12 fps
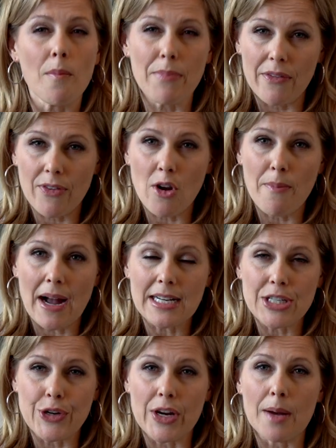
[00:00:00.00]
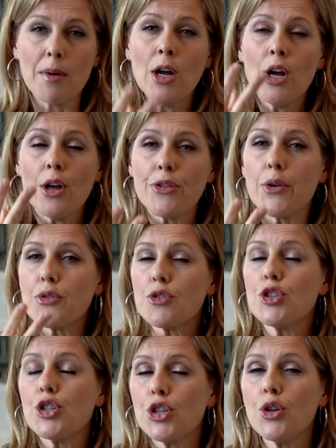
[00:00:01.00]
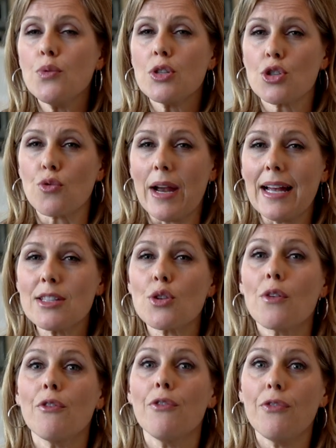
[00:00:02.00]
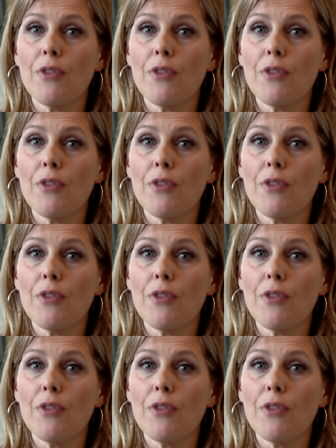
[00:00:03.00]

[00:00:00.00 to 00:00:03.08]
or bifidobacterium. Those are two strains that are